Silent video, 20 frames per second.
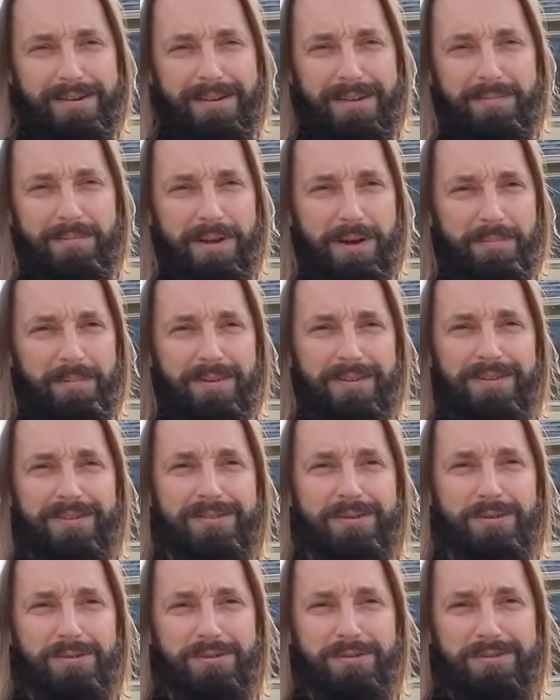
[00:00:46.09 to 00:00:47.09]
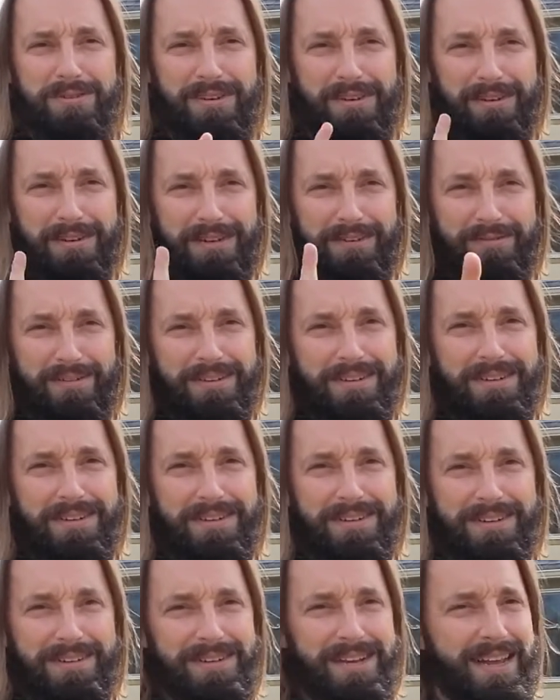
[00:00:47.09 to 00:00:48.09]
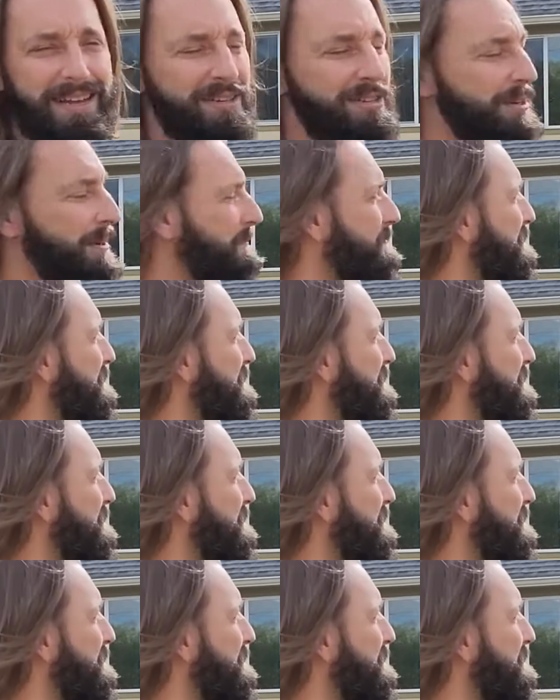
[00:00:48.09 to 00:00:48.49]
hit me up on the socials and I'll give you a little education.